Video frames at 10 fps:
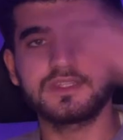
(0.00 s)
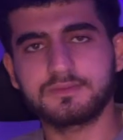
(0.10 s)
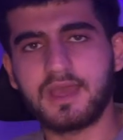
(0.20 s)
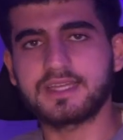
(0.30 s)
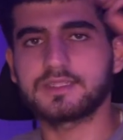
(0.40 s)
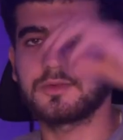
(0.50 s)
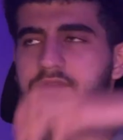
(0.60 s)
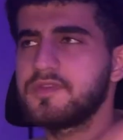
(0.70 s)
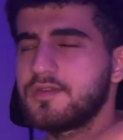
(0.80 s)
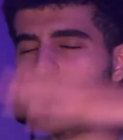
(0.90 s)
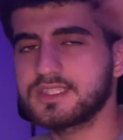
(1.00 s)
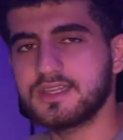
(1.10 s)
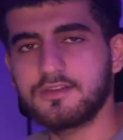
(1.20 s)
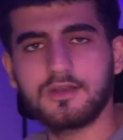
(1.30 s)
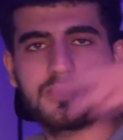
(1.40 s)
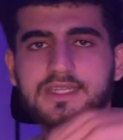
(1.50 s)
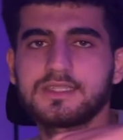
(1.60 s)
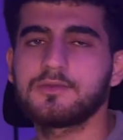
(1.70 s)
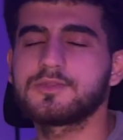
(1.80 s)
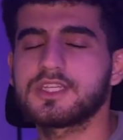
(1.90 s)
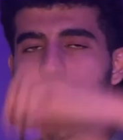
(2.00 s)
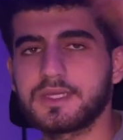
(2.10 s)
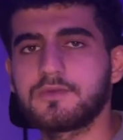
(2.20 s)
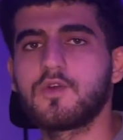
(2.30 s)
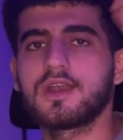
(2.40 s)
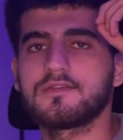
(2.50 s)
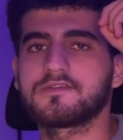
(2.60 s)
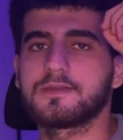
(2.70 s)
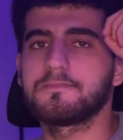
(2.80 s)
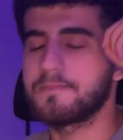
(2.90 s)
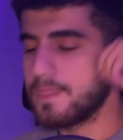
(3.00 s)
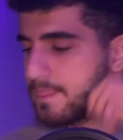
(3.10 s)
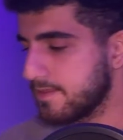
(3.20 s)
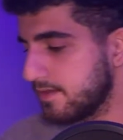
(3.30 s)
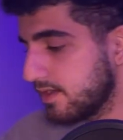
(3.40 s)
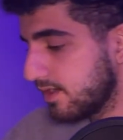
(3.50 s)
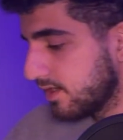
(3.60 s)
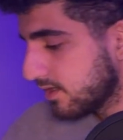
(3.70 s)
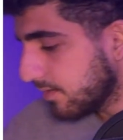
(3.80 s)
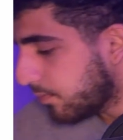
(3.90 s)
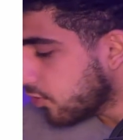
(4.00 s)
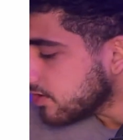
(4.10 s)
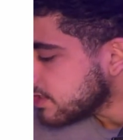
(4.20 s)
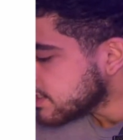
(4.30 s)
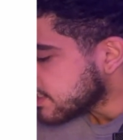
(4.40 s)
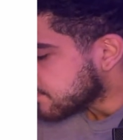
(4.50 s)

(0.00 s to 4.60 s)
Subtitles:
is maximum. If there were several maximum, just pick one of them. The point is that